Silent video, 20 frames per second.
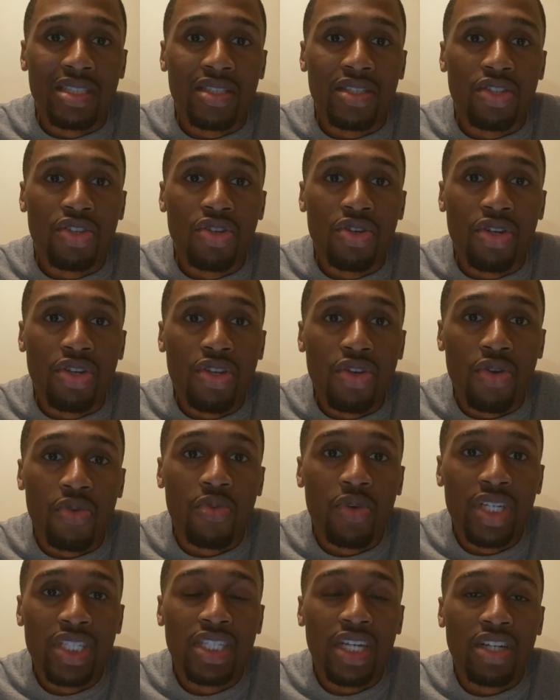you're
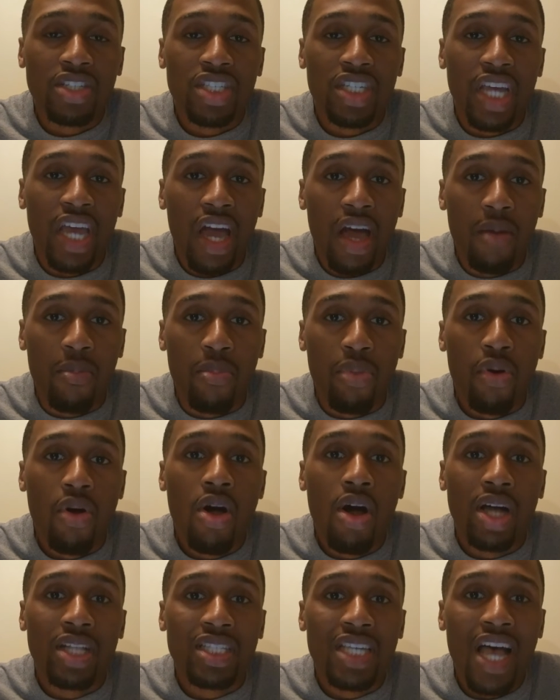researching a
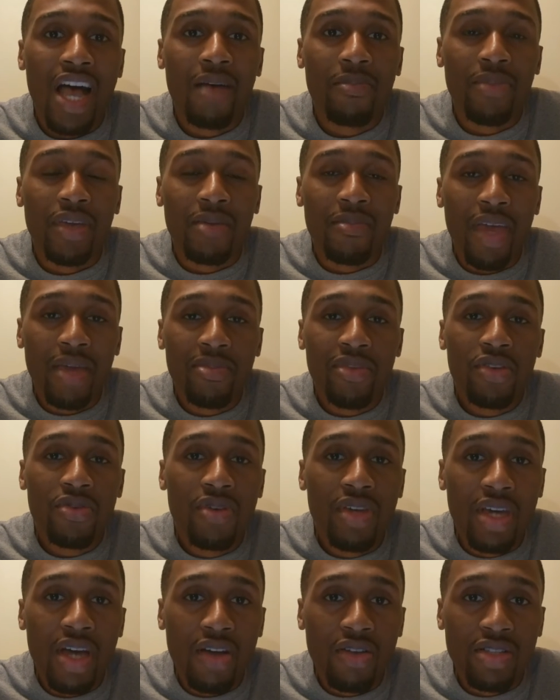broad topic. Maybe you
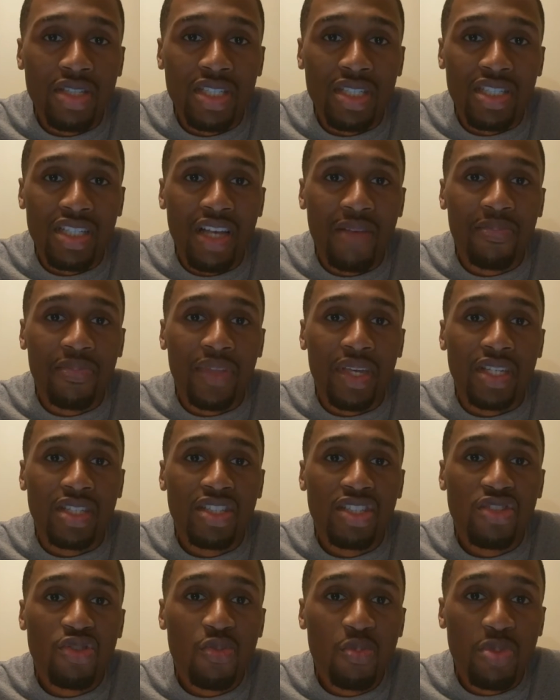can go to something
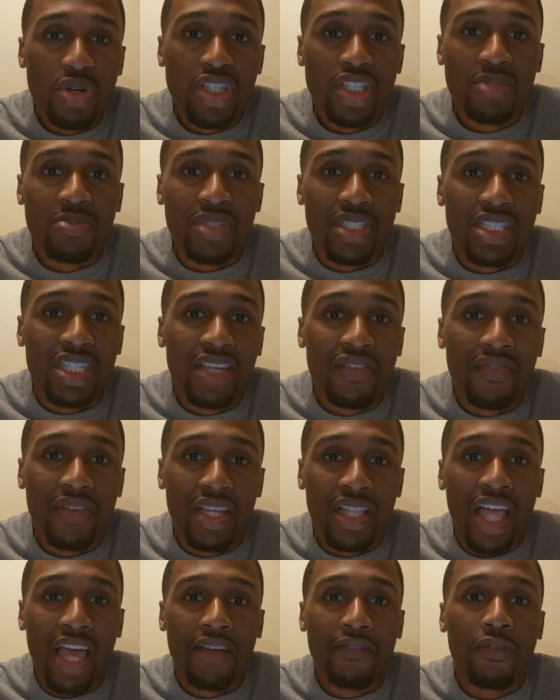super
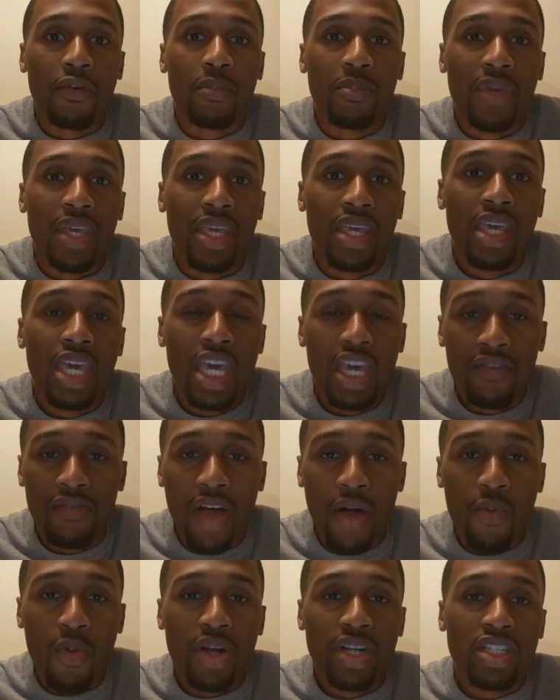specific. Like for me, if
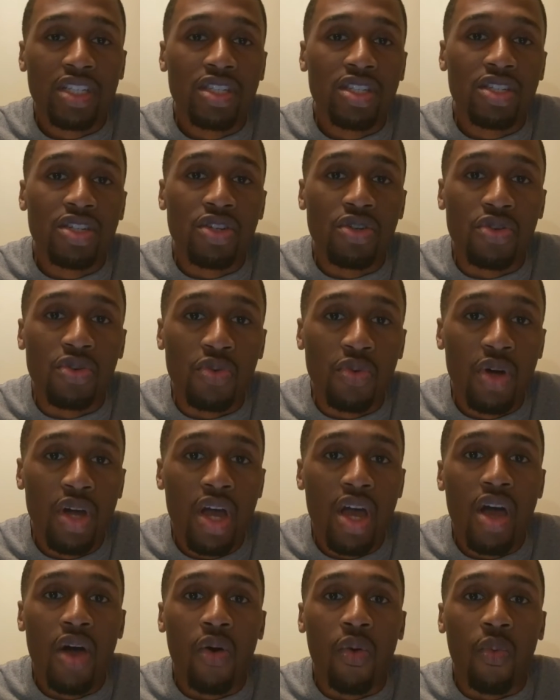I wanted to do
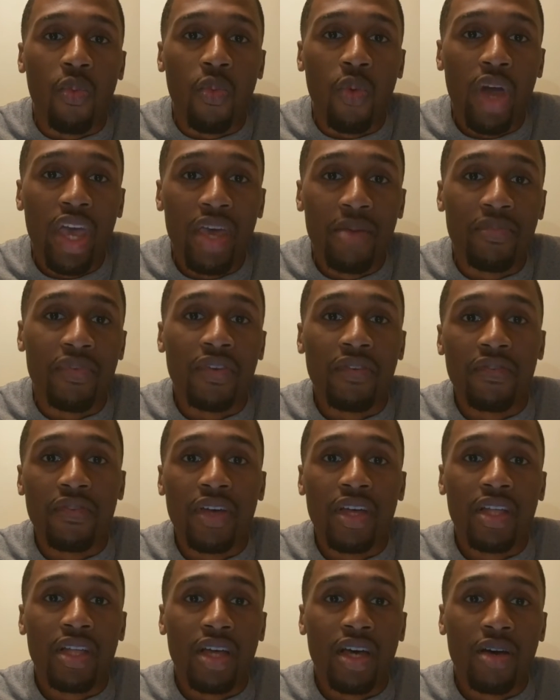
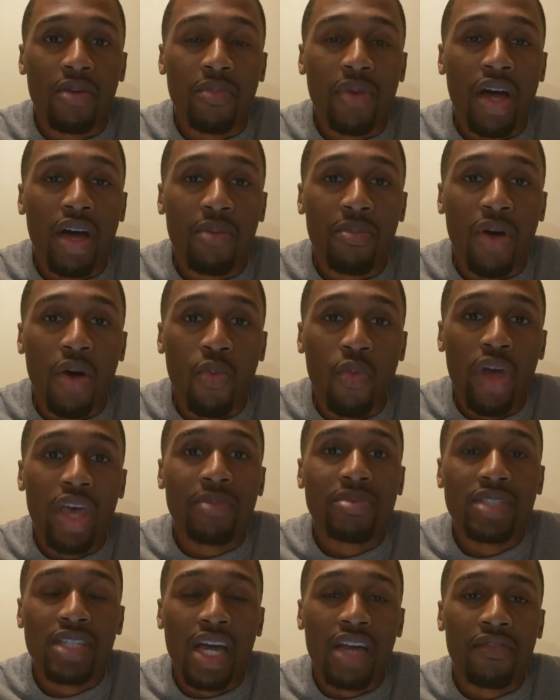a
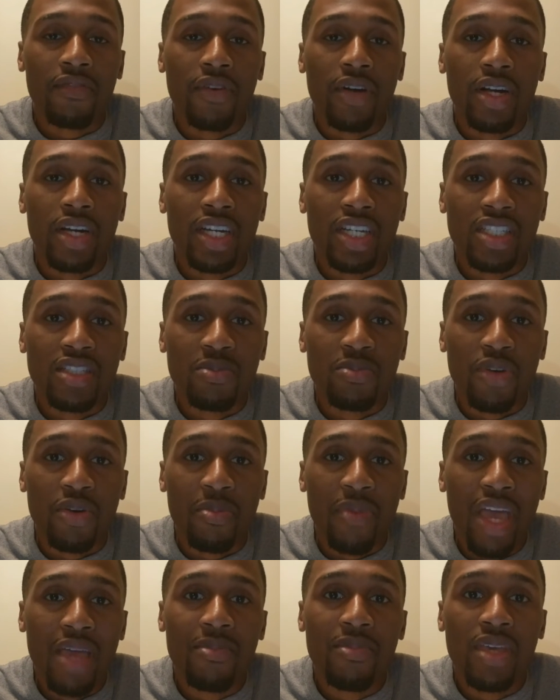website for a customer,
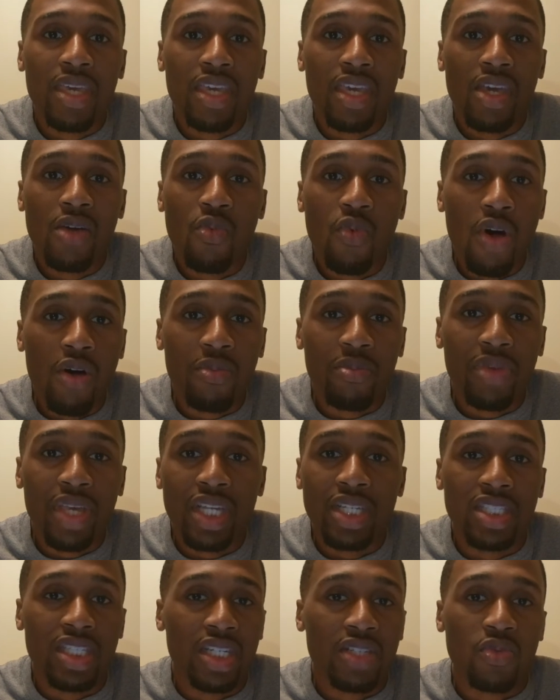maybe it won't
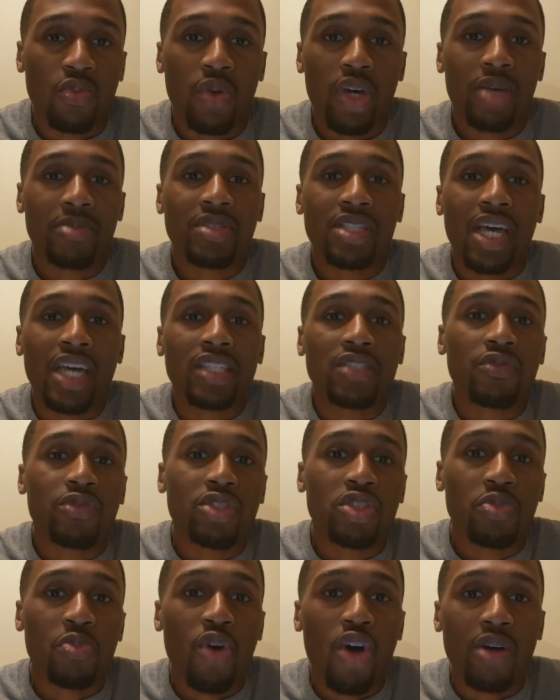be just websites for
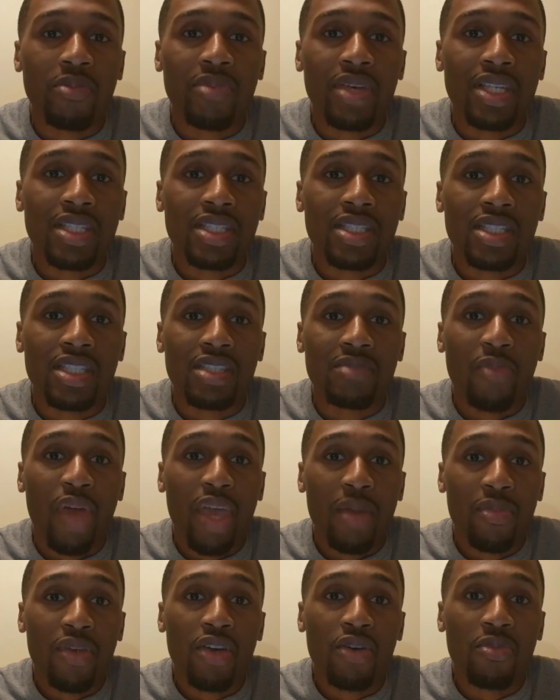small businesses.
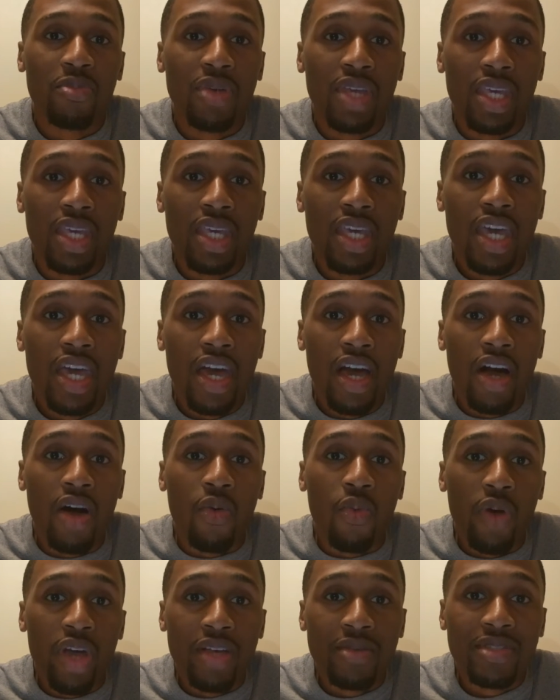Maybe it'll be a
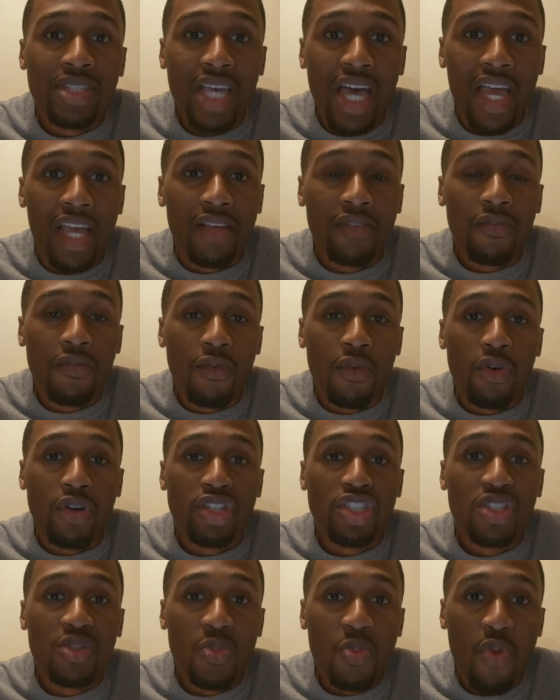website for
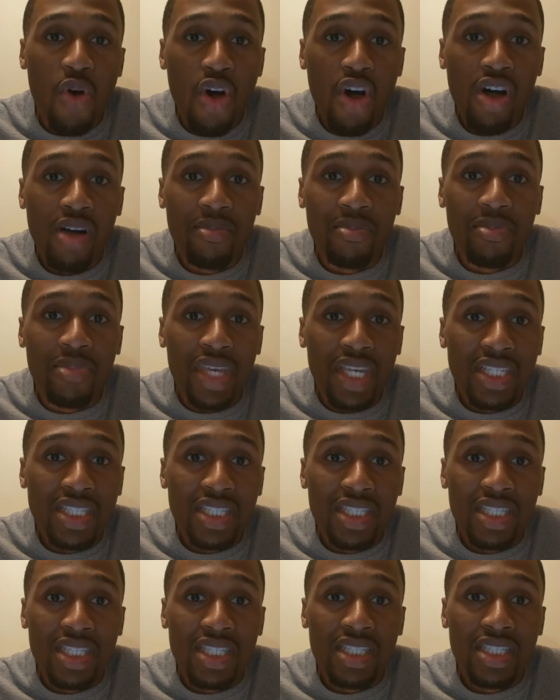small
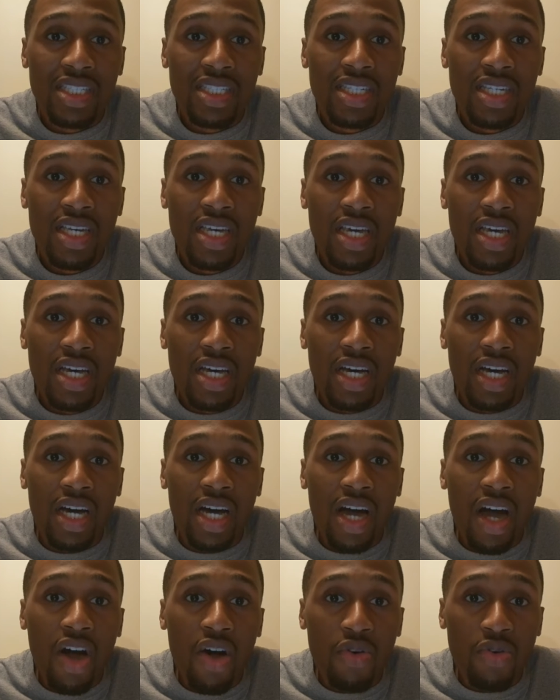business
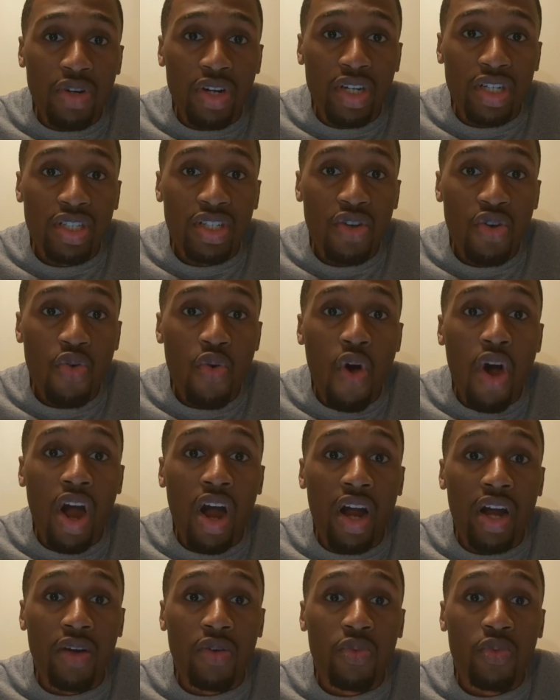owners who
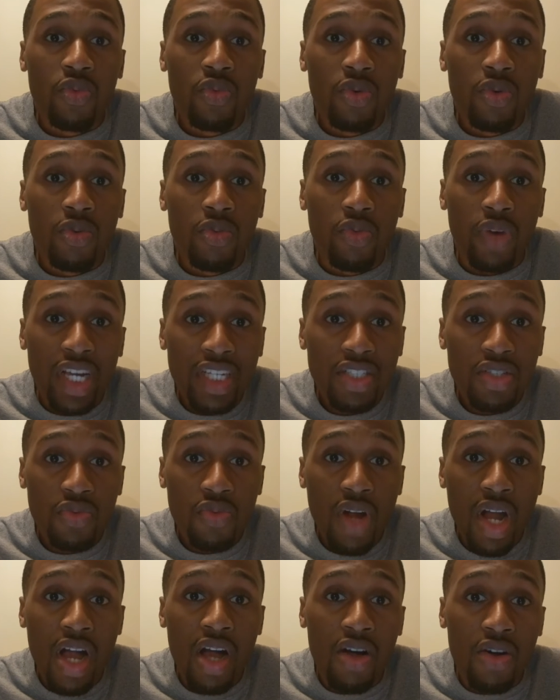are
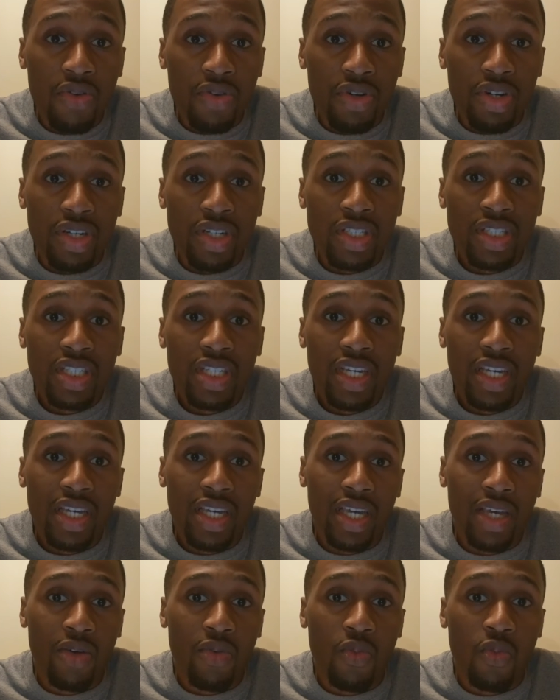restaurant owners
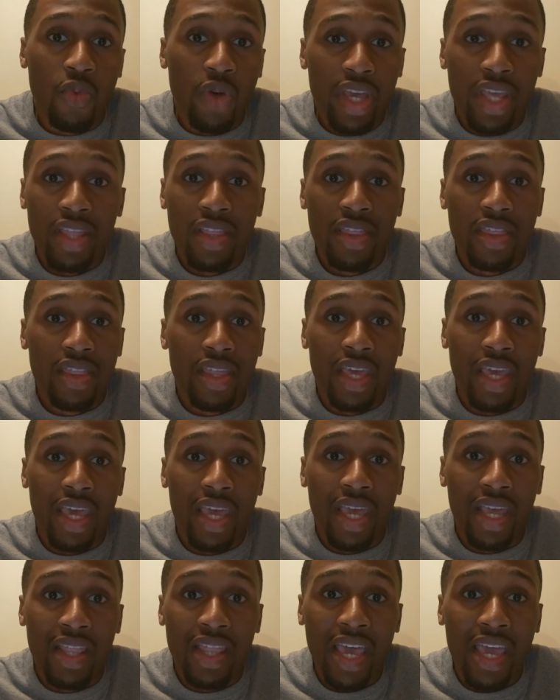
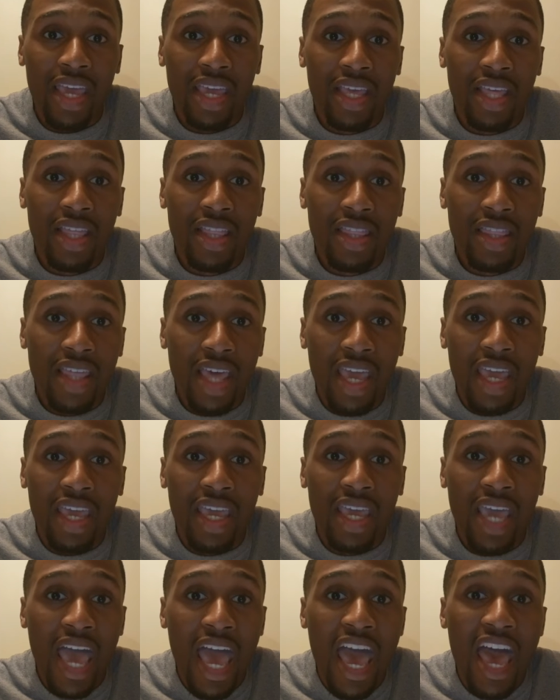and
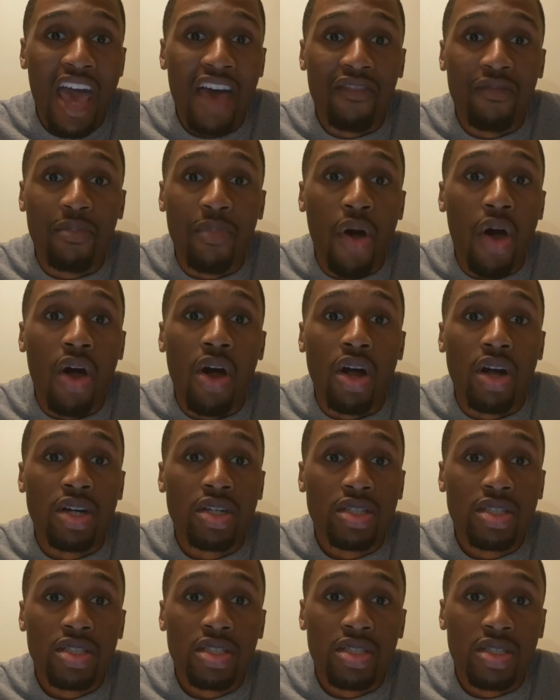they have
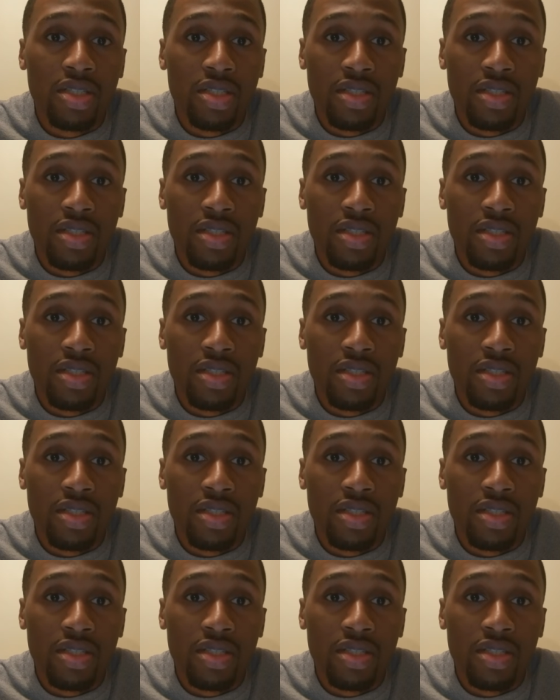bars.